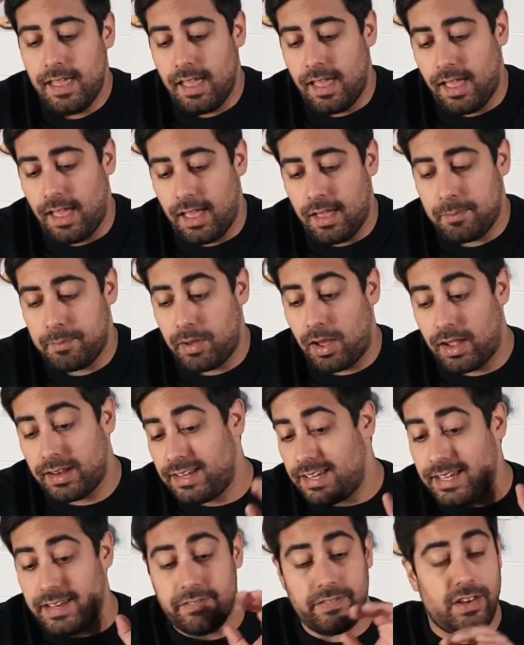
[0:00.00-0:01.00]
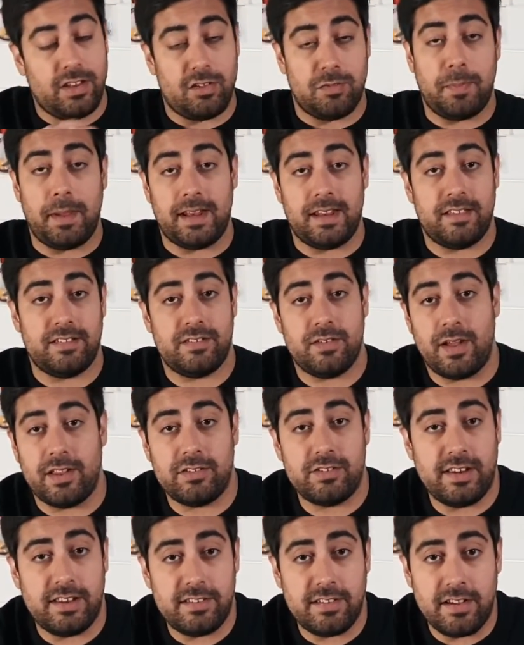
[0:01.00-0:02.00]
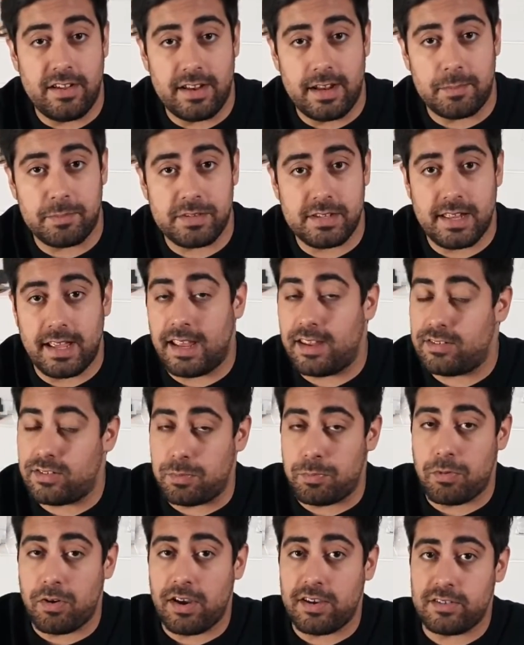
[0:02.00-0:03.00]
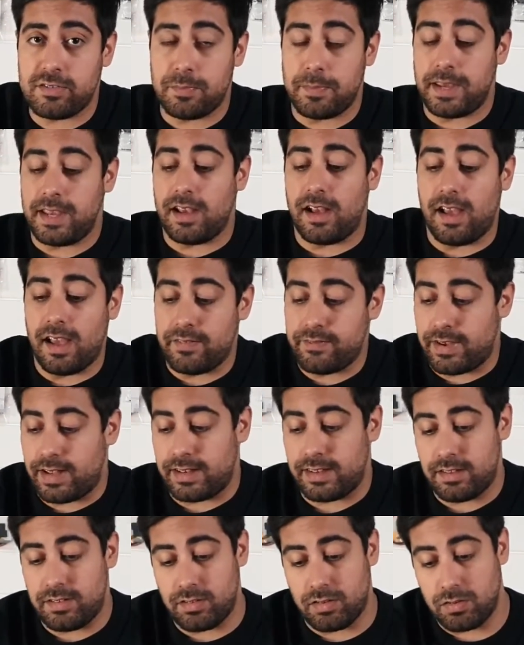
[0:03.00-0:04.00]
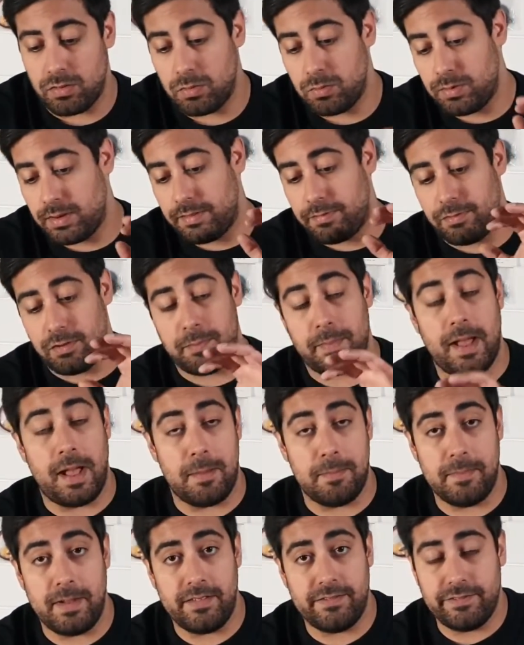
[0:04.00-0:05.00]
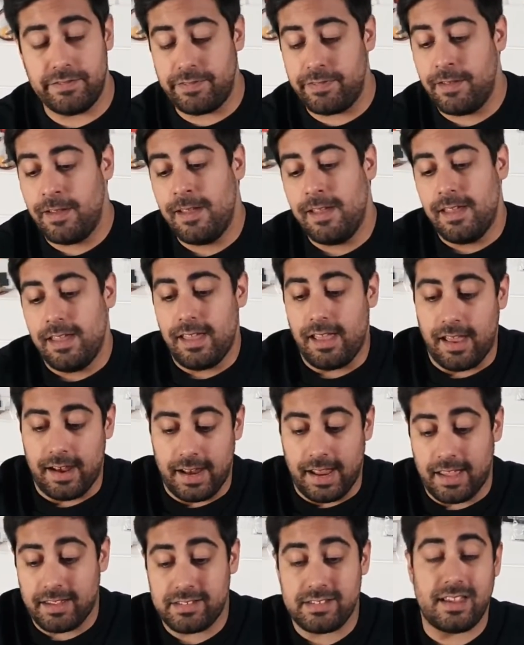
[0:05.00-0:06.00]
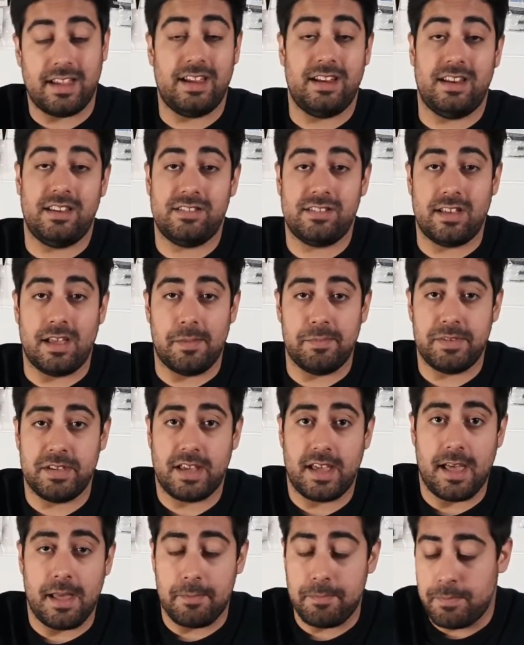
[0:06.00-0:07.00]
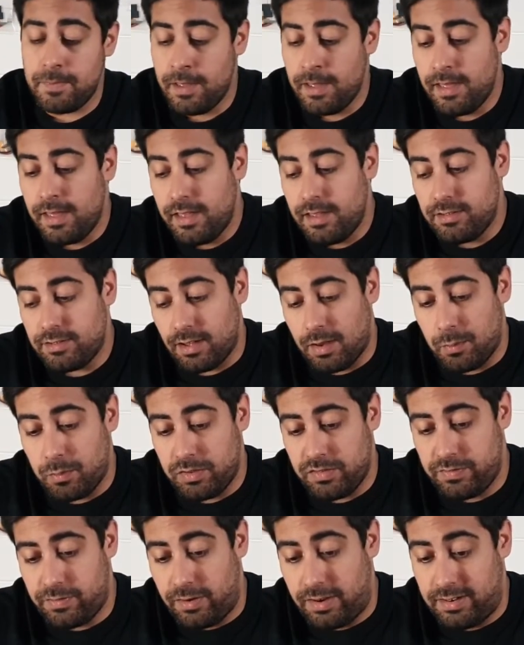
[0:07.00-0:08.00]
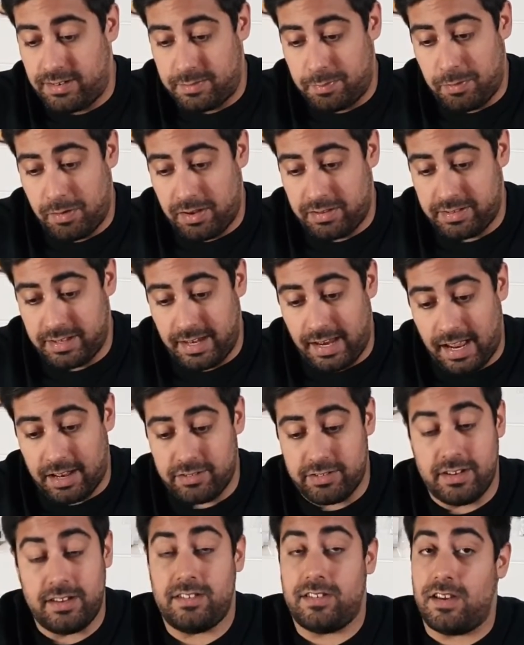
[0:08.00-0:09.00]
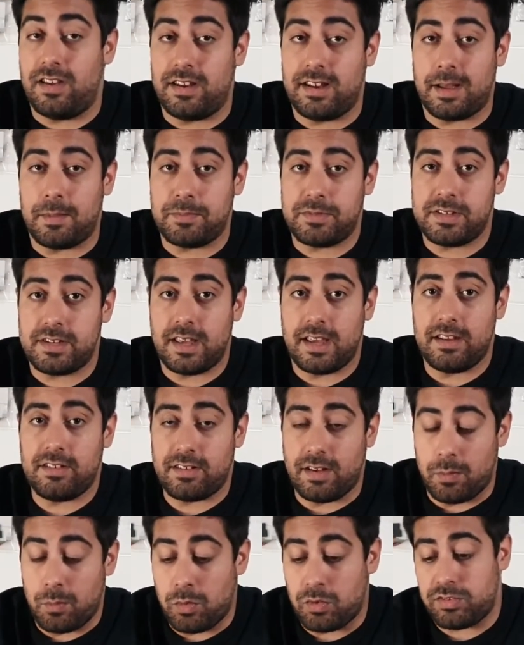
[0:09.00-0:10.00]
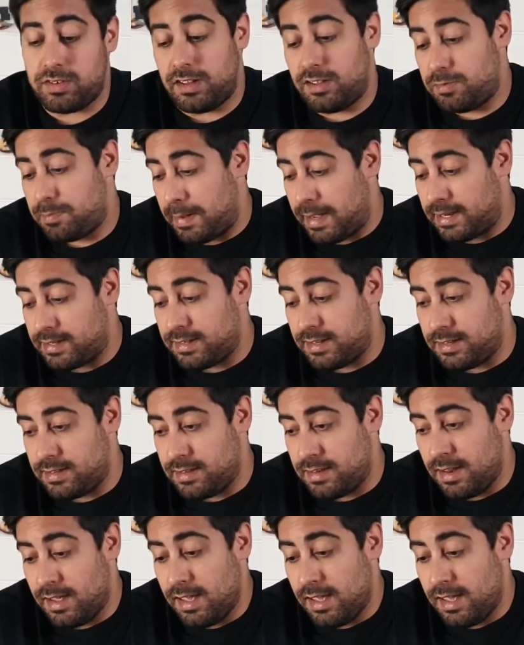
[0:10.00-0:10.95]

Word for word: Uh, I didn't even expect this to actually turn up today. It surprised me. I have had this on order for about a month and it has taken its time to come. So I was very surprised that it actually turned up today. So I wasn't expected